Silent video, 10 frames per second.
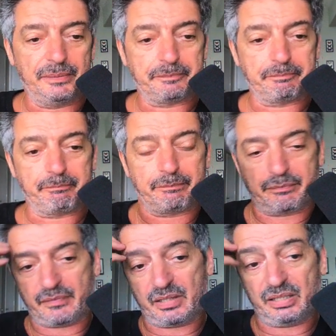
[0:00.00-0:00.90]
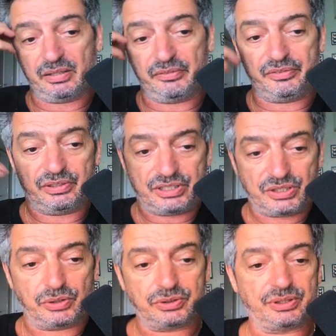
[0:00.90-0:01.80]
which is
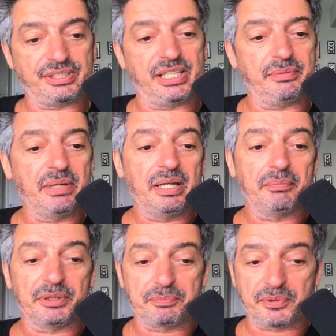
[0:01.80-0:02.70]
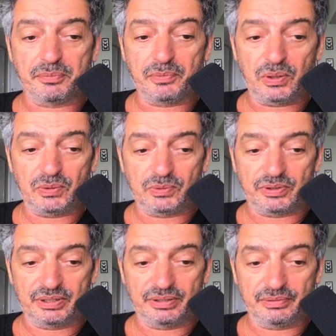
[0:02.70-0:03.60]
also the same. But promote,
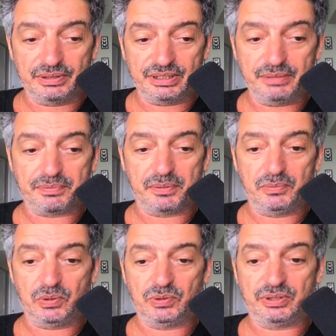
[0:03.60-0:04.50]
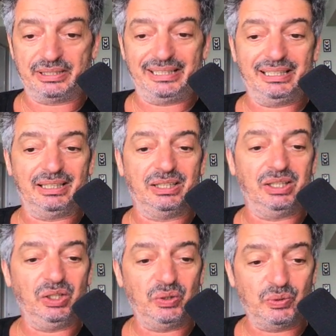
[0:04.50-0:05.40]
see, promote
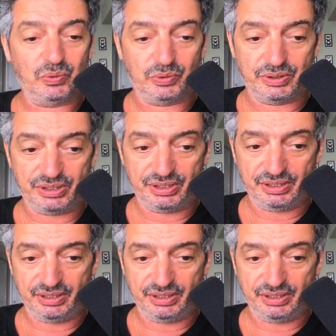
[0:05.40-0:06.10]
includes,